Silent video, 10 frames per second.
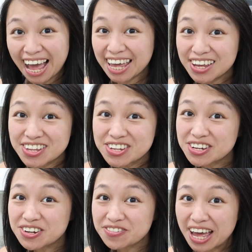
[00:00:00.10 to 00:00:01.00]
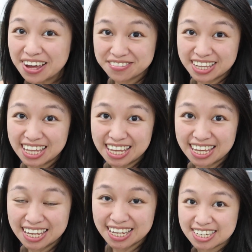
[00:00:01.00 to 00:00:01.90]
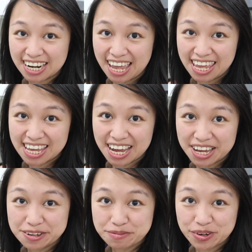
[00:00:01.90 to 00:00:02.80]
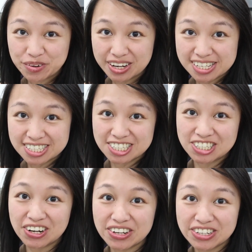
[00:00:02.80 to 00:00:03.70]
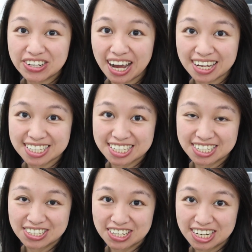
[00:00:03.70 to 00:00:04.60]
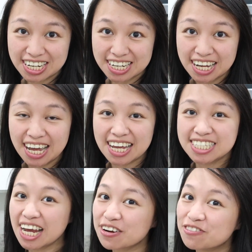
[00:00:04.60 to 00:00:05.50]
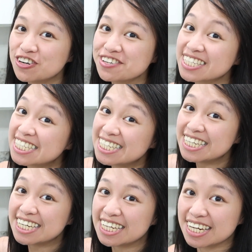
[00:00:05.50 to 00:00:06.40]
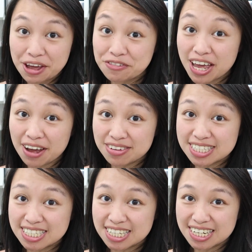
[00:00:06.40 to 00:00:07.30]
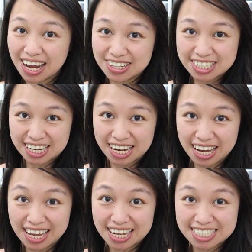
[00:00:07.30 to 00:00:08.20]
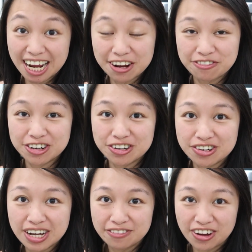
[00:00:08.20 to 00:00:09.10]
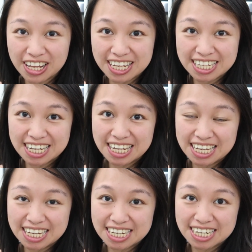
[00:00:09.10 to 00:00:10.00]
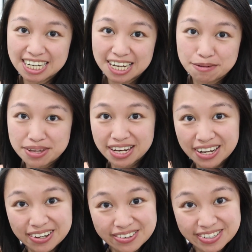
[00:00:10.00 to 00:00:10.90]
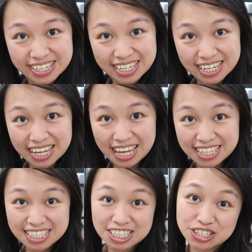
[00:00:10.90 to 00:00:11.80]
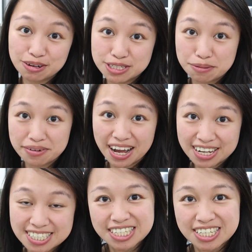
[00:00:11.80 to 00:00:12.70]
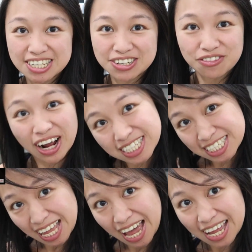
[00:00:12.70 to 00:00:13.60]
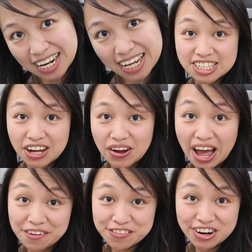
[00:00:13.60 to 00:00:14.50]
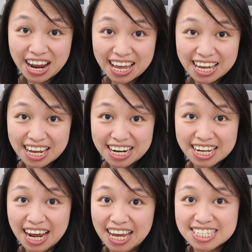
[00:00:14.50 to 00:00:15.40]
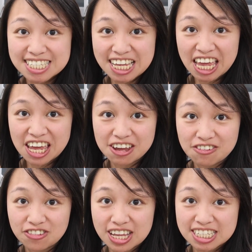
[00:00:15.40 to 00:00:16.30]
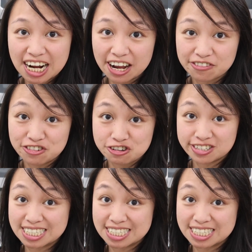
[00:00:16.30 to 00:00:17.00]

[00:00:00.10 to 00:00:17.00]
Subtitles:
Hi YouTube family! Today I am going to show you how to cook a jackfruit seed. If you haven't seen how to cut a jackfruit, follow the link below in the description box to watch that. So after I cut it, I saved the jackfruit